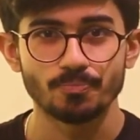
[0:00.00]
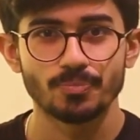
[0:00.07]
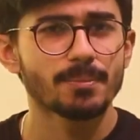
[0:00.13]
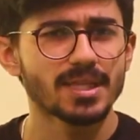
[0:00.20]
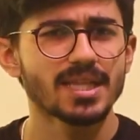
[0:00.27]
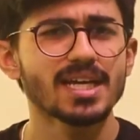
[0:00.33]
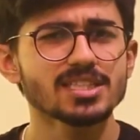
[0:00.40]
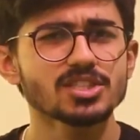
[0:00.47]

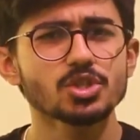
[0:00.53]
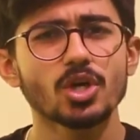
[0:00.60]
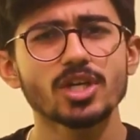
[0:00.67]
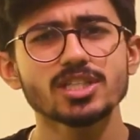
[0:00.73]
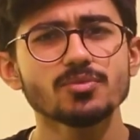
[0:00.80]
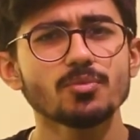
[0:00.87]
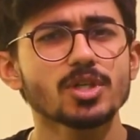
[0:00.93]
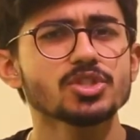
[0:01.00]
Binance
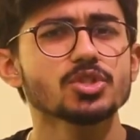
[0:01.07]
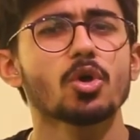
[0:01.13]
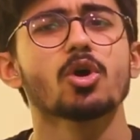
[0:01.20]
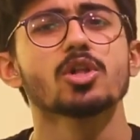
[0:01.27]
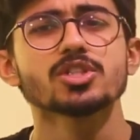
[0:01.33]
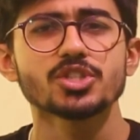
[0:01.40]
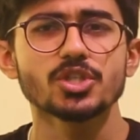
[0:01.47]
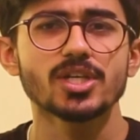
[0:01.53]
Coin was
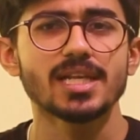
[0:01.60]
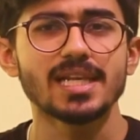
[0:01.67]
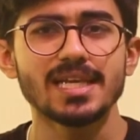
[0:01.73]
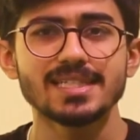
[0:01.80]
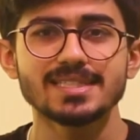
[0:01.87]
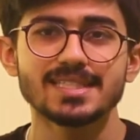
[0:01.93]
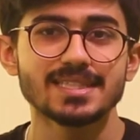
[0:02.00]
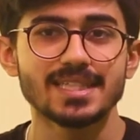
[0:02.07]
also
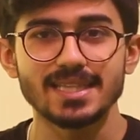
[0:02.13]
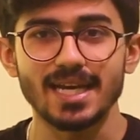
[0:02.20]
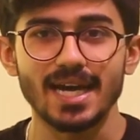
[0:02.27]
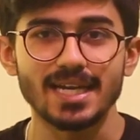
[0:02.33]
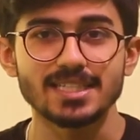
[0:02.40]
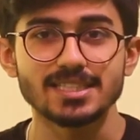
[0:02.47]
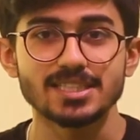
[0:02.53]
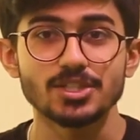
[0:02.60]
released in an
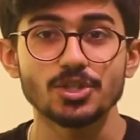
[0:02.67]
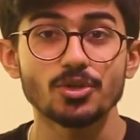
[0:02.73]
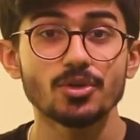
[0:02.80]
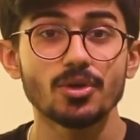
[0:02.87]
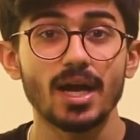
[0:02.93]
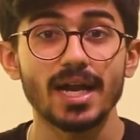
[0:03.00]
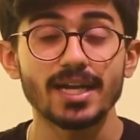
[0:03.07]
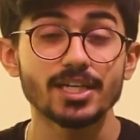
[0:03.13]

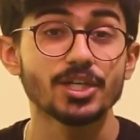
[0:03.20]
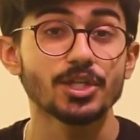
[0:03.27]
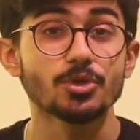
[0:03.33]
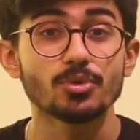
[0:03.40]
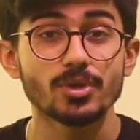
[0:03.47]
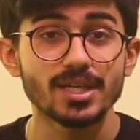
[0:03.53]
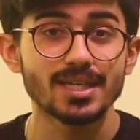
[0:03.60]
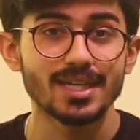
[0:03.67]
ICO, and
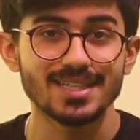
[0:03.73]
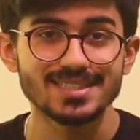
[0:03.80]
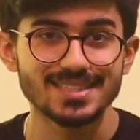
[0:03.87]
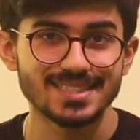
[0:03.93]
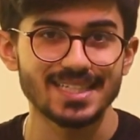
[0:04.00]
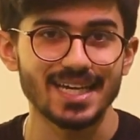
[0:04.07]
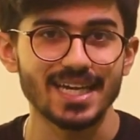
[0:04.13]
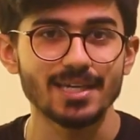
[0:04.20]
during its
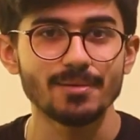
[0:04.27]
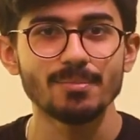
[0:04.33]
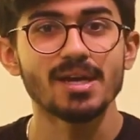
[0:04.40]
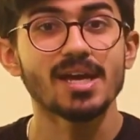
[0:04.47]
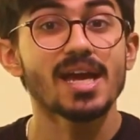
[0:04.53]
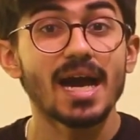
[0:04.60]
time,